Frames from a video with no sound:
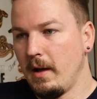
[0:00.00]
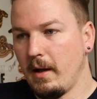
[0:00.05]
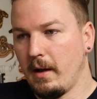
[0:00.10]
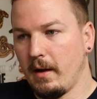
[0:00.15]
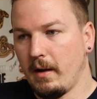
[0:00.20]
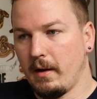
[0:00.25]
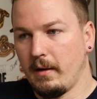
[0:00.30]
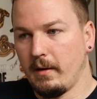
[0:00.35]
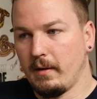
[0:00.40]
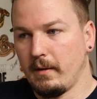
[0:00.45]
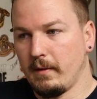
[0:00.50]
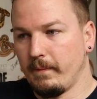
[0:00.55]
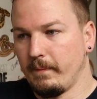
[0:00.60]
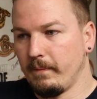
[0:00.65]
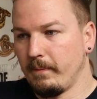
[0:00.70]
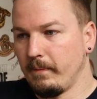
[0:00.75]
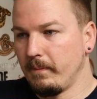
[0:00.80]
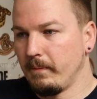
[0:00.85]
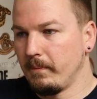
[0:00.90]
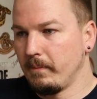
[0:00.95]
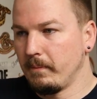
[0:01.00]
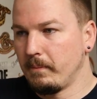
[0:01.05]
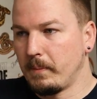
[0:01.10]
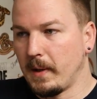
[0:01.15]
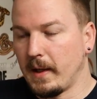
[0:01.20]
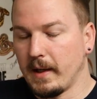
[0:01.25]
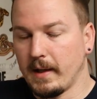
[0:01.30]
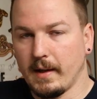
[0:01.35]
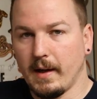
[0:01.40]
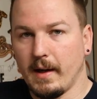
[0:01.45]
and
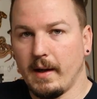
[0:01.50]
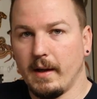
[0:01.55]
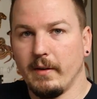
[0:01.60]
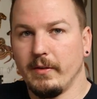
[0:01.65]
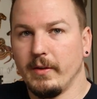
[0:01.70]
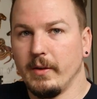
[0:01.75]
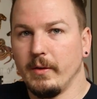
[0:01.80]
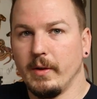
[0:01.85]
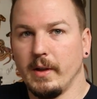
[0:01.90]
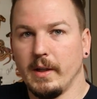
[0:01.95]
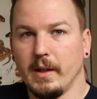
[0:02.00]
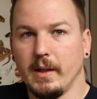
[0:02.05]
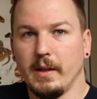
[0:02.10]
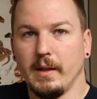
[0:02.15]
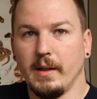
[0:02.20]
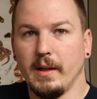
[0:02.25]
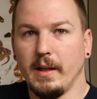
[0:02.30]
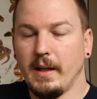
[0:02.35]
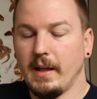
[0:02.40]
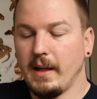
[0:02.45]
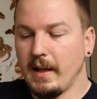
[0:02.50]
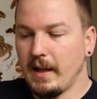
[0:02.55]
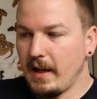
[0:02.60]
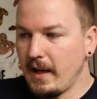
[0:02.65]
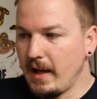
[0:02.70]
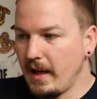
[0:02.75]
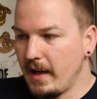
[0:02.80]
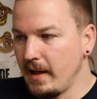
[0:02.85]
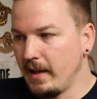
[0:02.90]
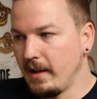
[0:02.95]
by God, if you need
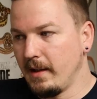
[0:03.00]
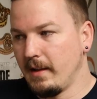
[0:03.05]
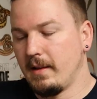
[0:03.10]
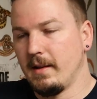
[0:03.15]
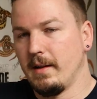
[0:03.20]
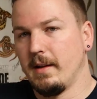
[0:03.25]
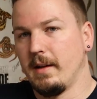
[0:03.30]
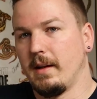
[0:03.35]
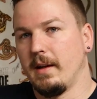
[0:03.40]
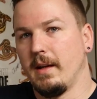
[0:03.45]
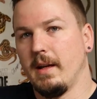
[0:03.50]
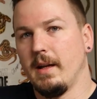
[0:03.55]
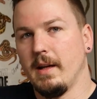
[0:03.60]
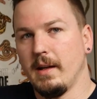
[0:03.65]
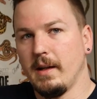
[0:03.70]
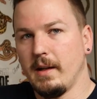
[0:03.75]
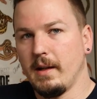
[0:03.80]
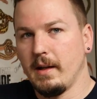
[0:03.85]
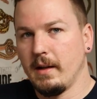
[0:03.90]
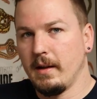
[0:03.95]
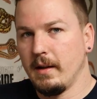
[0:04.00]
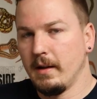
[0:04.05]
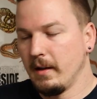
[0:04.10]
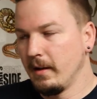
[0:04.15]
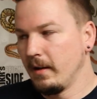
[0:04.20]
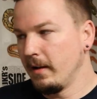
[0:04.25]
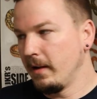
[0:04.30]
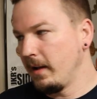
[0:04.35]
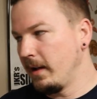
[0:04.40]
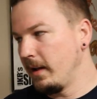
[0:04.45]
anything, any
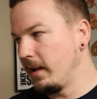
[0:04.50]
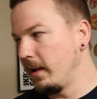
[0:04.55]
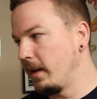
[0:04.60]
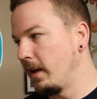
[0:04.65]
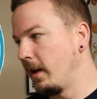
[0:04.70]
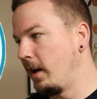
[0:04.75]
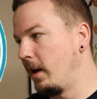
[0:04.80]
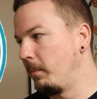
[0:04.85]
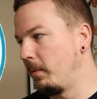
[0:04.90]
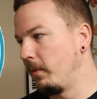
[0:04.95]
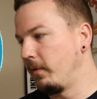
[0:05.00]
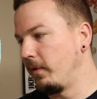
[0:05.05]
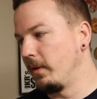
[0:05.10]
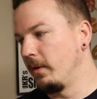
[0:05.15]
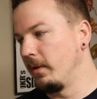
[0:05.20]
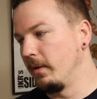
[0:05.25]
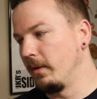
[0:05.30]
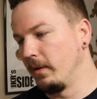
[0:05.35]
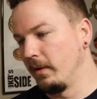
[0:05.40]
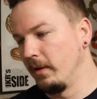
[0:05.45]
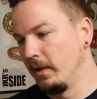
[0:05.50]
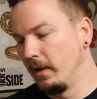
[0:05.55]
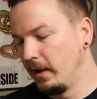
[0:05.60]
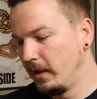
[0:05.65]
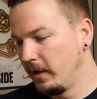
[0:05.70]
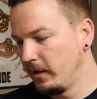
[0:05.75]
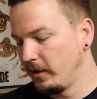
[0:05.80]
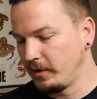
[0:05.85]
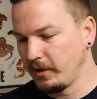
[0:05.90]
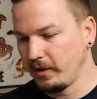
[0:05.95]
any help, if you're
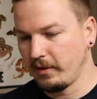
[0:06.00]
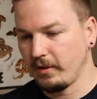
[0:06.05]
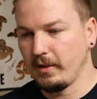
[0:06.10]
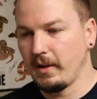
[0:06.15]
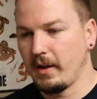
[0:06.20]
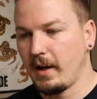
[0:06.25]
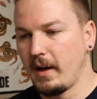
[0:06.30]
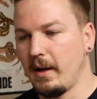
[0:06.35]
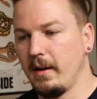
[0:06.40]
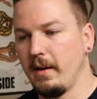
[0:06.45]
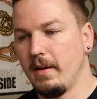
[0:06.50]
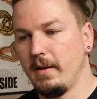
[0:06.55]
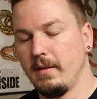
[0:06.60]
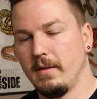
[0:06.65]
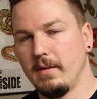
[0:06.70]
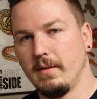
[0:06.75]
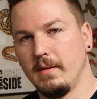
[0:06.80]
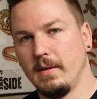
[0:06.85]
just not